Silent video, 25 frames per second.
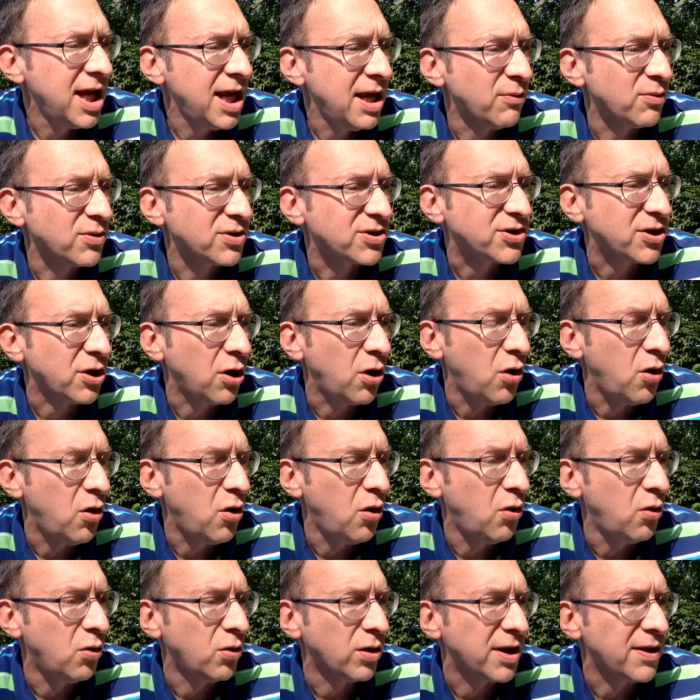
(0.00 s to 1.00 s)
It was the
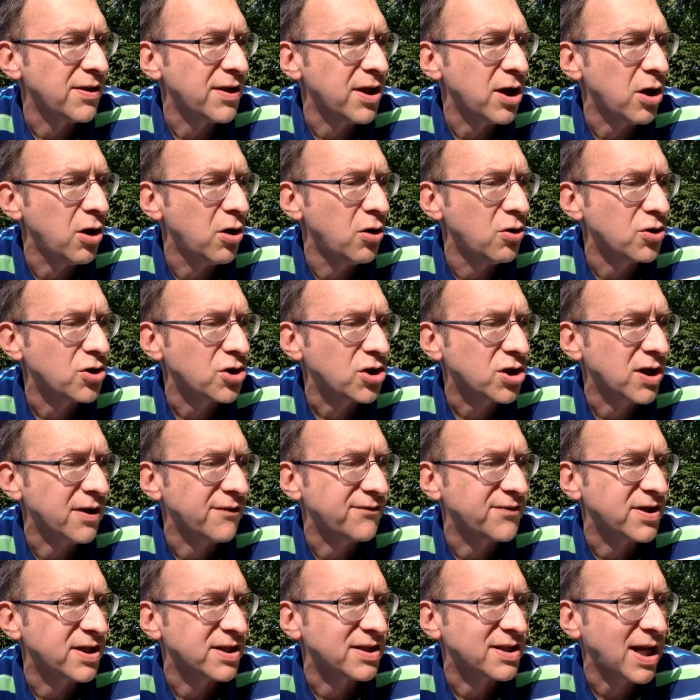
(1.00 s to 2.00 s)
hole in the ocean
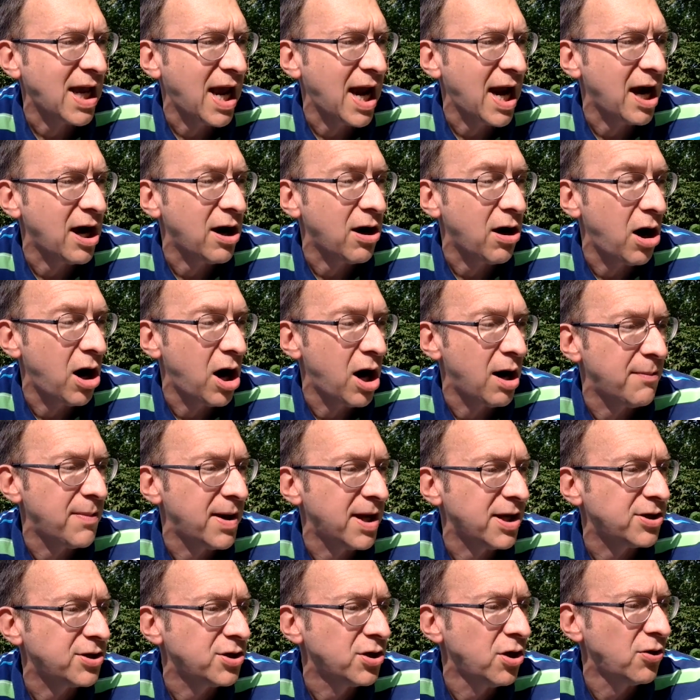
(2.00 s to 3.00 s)
of desire Arm
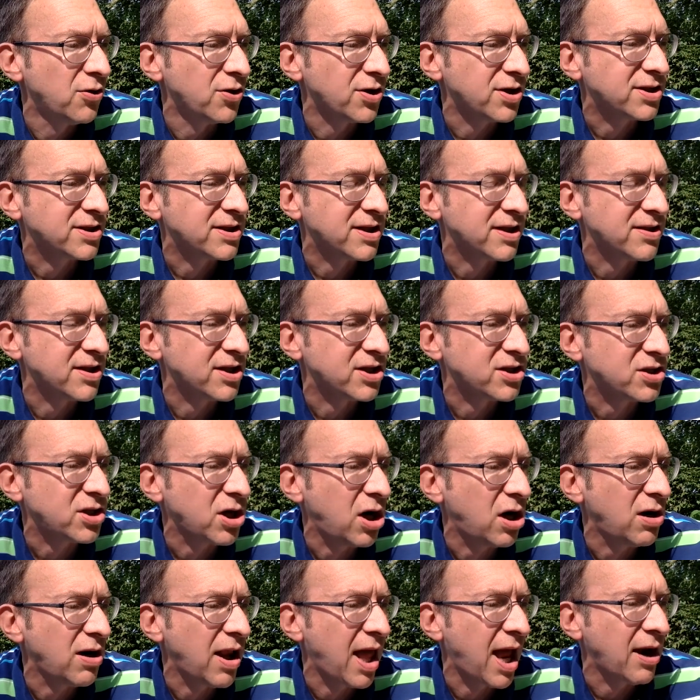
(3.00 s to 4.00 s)
had noticed in the
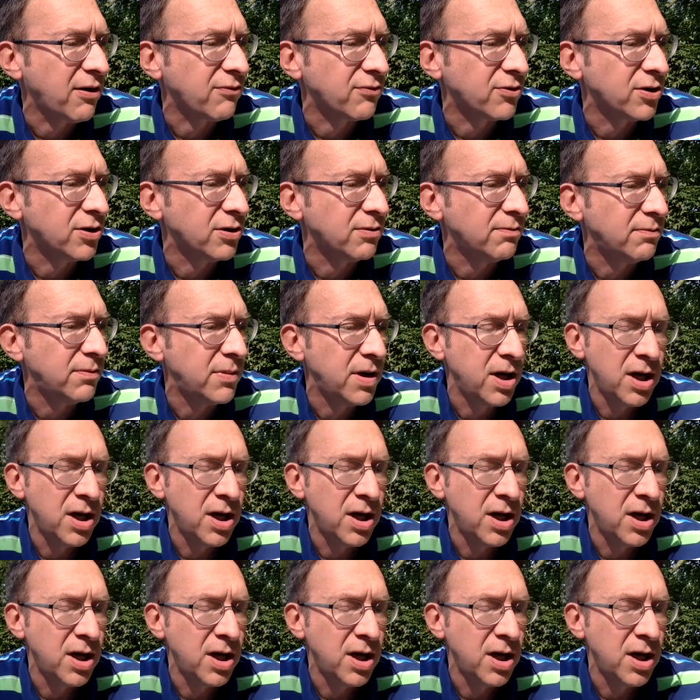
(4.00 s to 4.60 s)
starlight room.